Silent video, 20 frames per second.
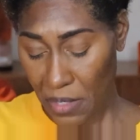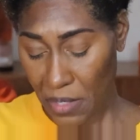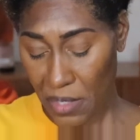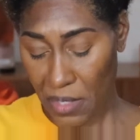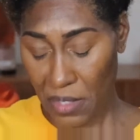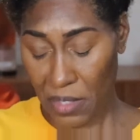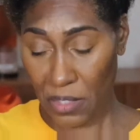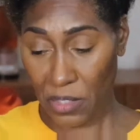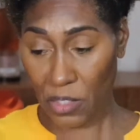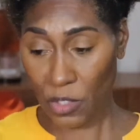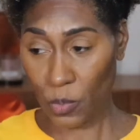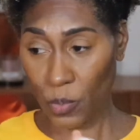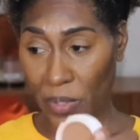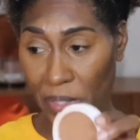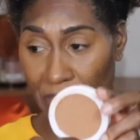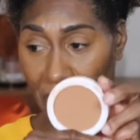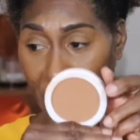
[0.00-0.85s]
And this is what